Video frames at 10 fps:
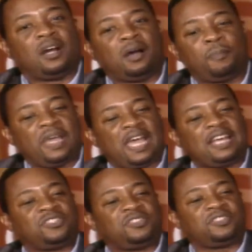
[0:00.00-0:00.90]
a
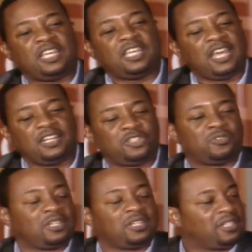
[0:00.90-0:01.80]
pastor can
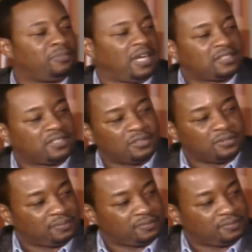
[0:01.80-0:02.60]
instruct an apostle.